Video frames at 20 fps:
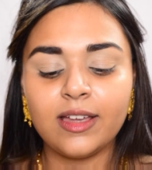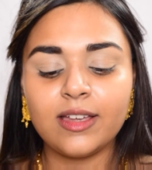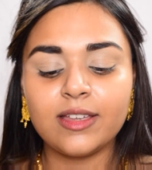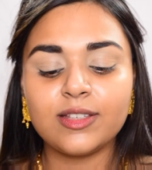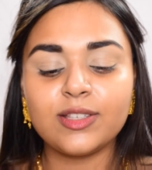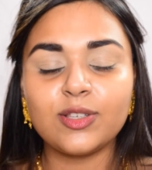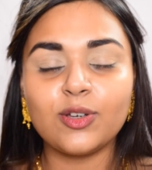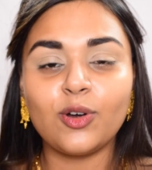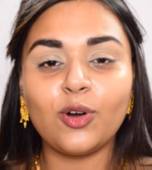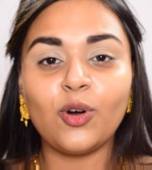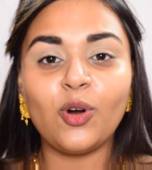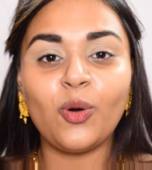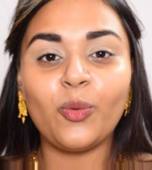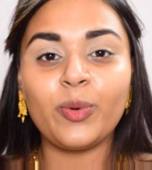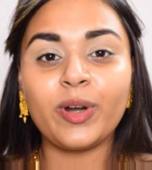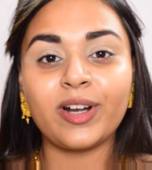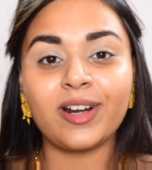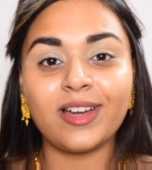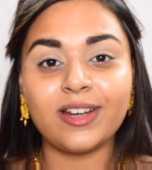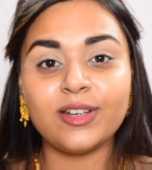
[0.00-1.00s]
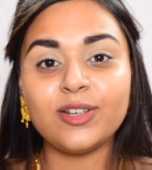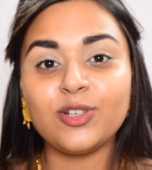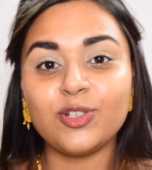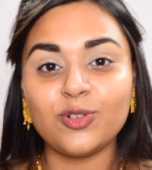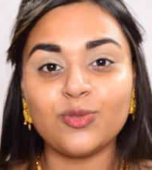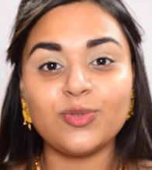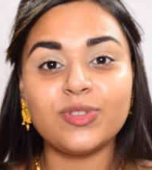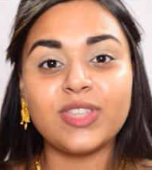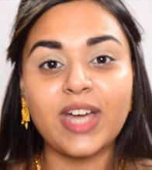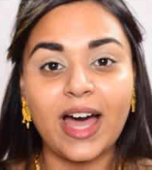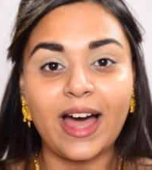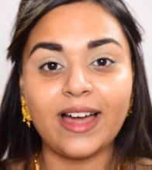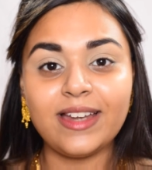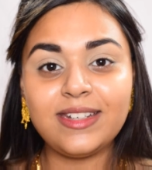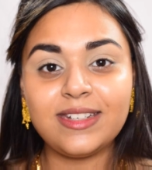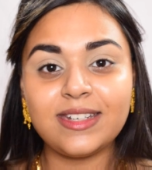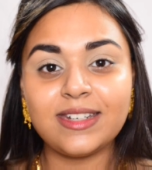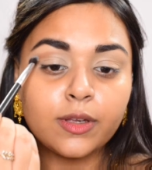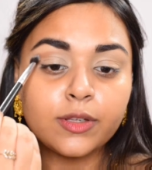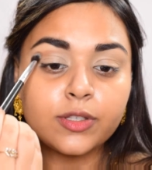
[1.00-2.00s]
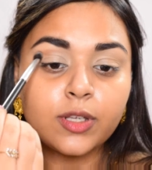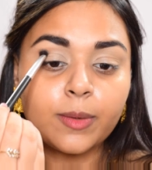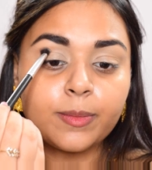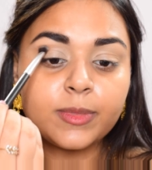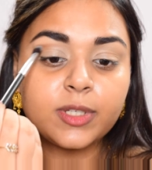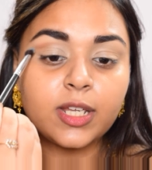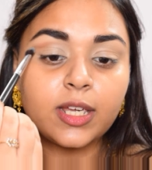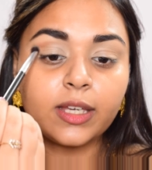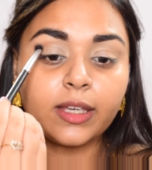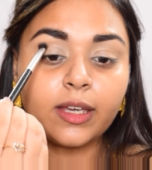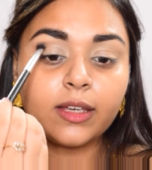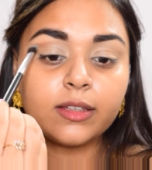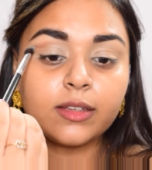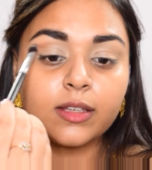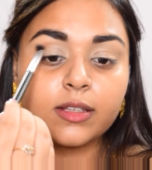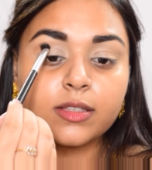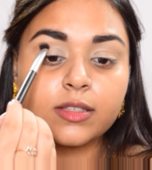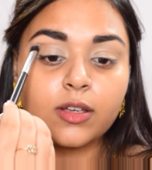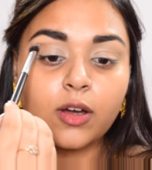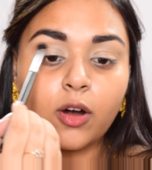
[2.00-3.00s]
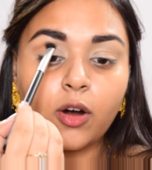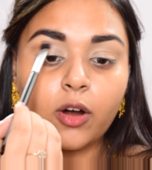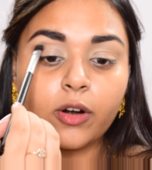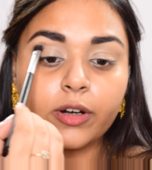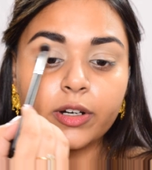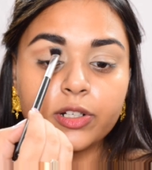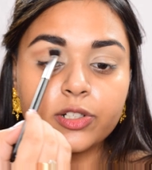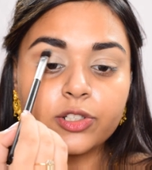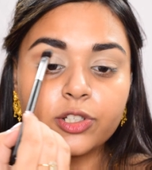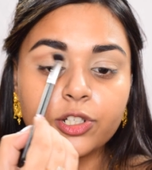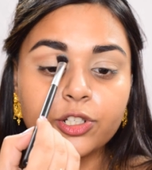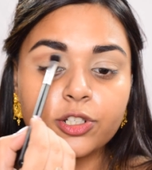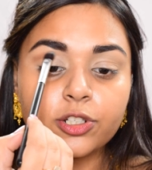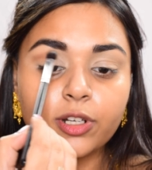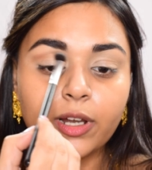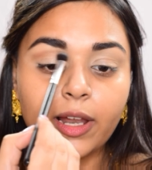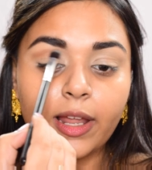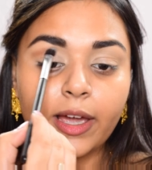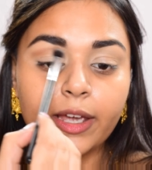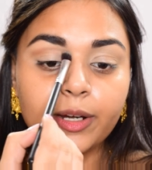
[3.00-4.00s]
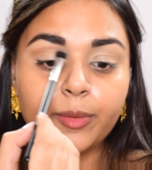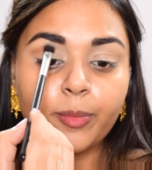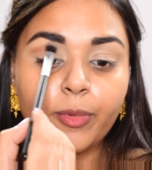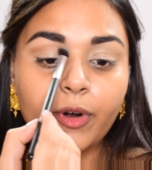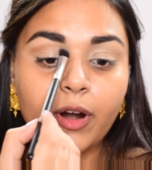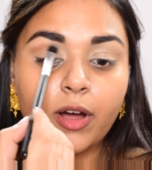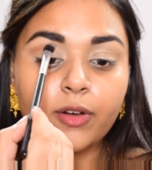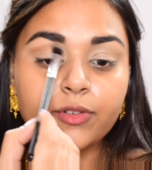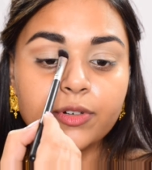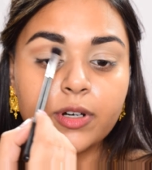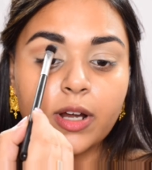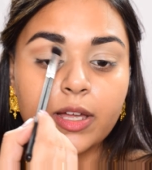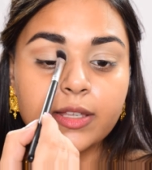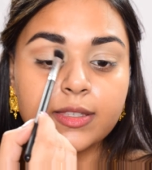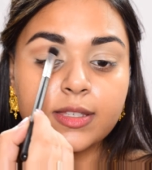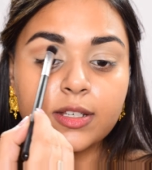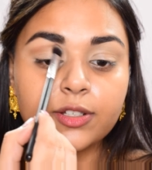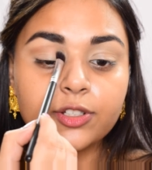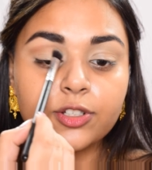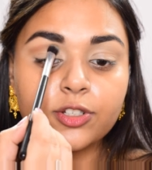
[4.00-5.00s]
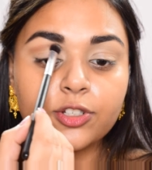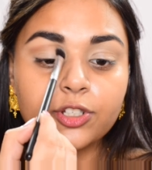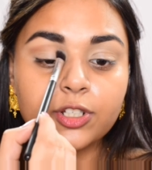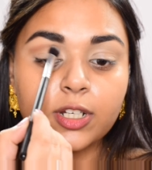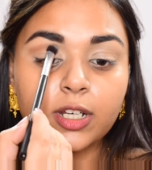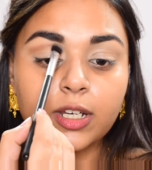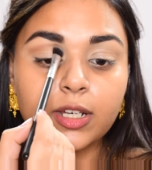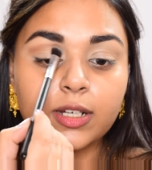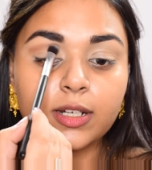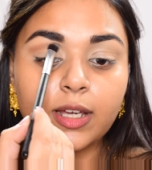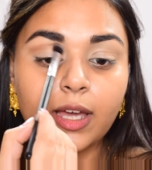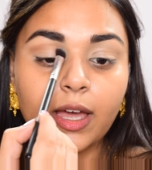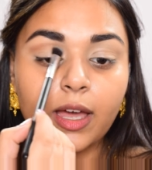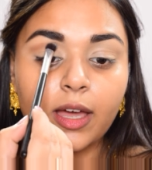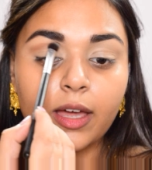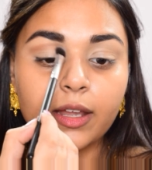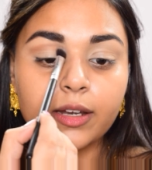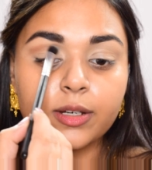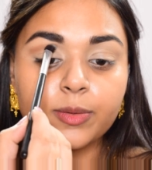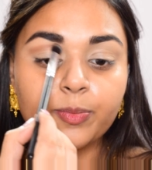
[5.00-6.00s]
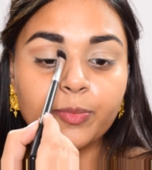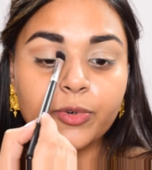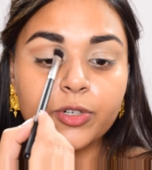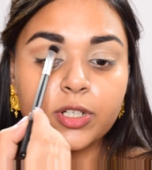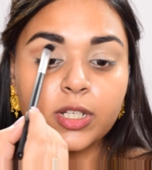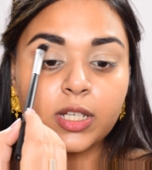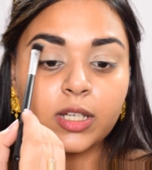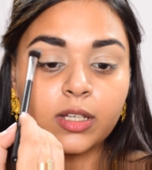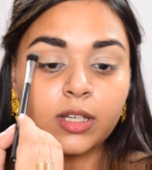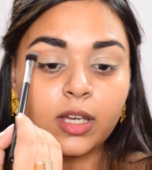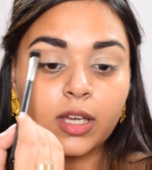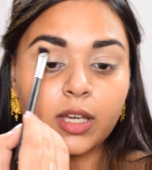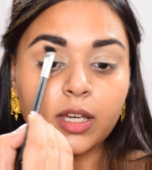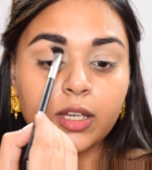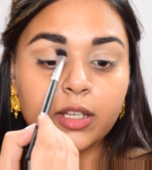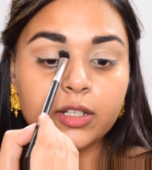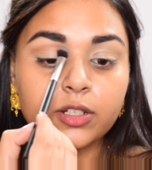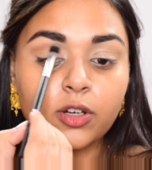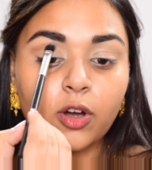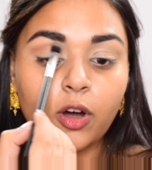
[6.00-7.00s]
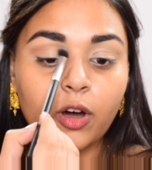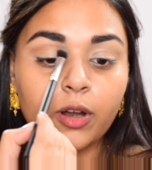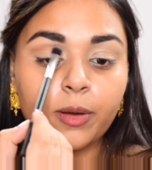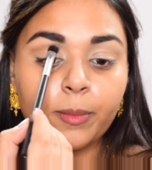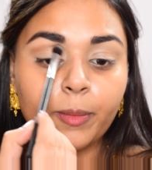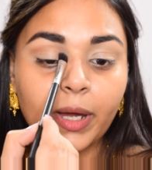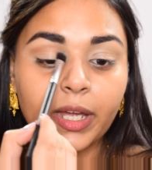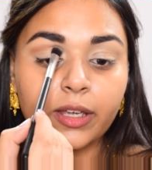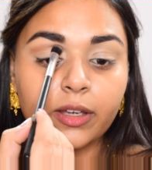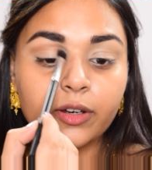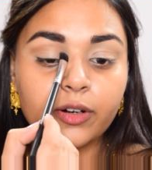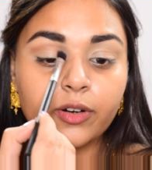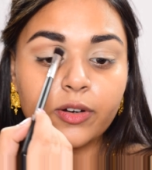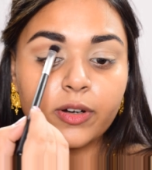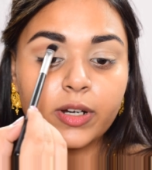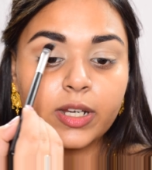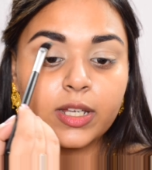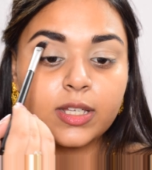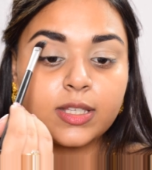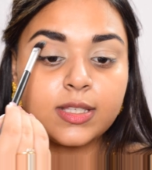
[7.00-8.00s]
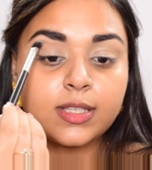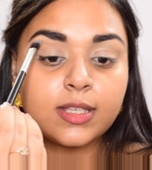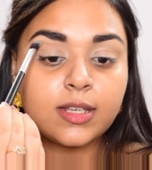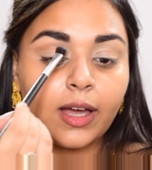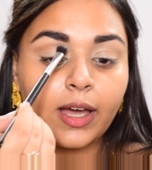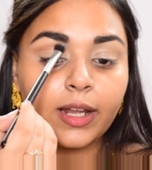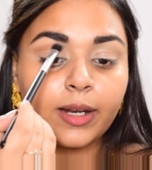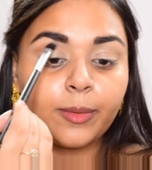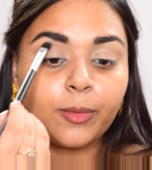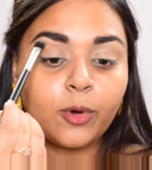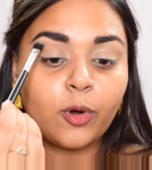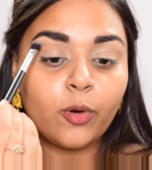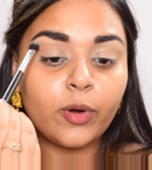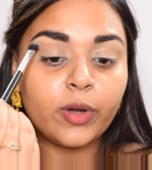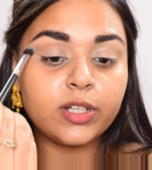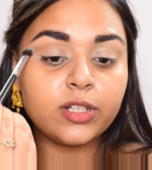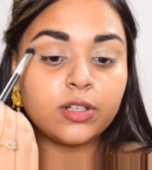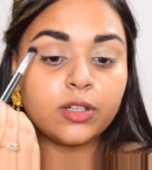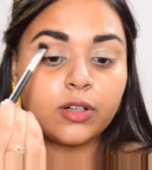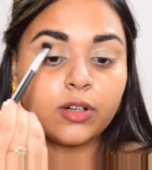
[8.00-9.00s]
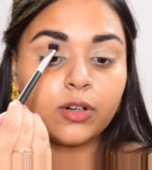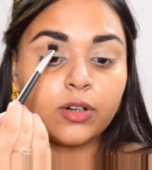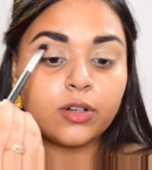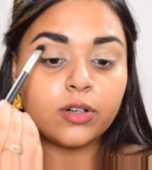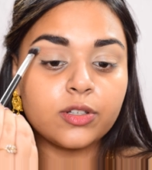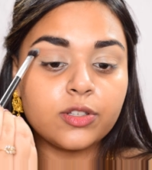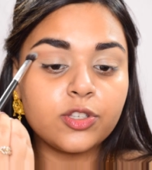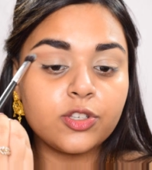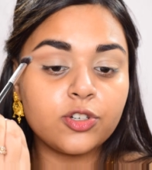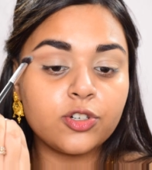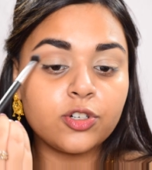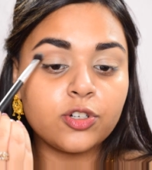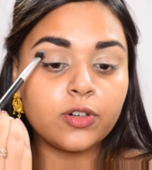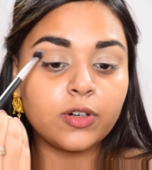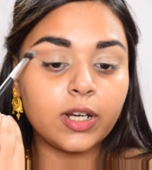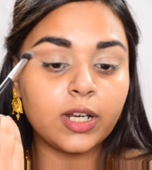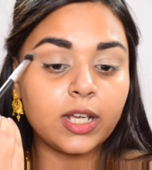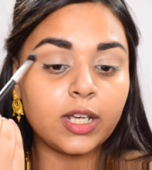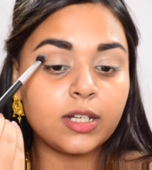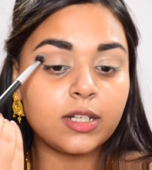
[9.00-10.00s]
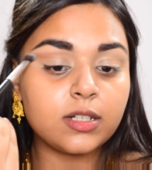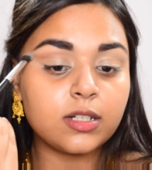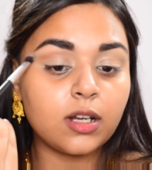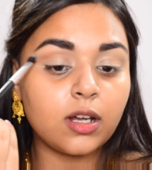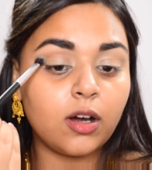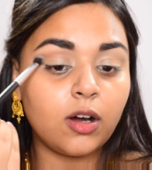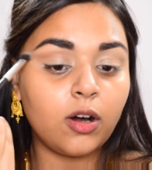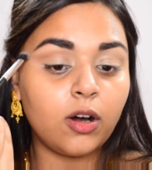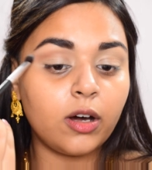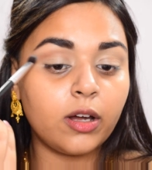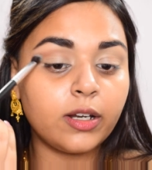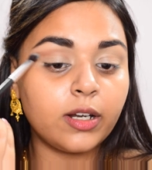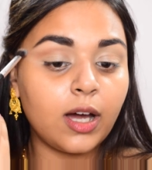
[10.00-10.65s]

So we're gonna do that. So I'm taking this orangish light brown transition shade and putting it on my crease, and I'm going to go straight on